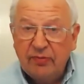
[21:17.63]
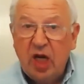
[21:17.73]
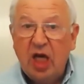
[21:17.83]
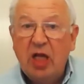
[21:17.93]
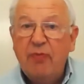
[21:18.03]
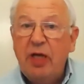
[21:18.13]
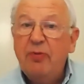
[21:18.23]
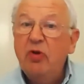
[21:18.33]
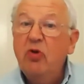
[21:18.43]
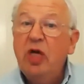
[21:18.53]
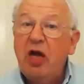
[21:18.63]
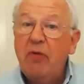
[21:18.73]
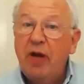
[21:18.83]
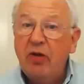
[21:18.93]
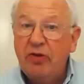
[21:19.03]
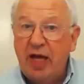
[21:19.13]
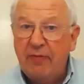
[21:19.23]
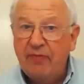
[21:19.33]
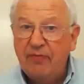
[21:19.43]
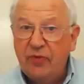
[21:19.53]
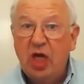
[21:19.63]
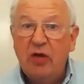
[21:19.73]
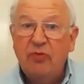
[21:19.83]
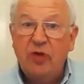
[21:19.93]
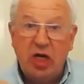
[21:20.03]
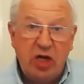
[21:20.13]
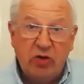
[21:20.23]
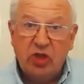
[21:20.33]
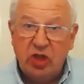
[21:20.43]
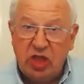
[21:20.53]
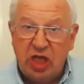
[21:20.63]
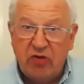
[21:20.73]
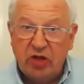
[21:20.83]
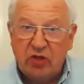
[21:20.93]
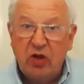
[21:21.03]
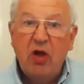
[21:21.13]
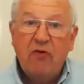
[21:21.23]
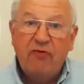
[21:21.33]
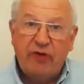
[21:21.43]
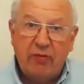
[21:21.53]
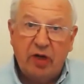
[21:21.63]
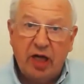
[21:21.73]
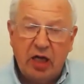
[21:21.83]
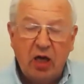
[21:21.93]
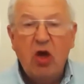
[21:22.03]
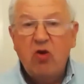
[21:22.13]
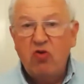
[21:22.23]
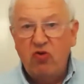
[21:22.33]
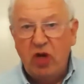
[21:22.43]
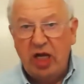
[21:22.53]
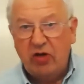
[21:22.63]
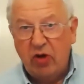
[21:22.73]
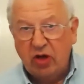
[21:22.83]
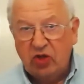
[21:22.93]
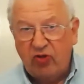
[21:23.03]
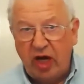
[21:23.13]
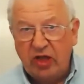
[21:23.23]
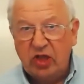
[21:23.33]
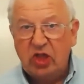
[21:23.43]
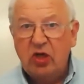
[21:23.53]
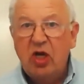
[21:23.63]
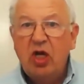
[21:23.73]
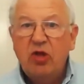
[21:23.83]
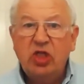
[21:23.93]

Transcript: and the people who care about them, their nearest and dearest, family, really close friends.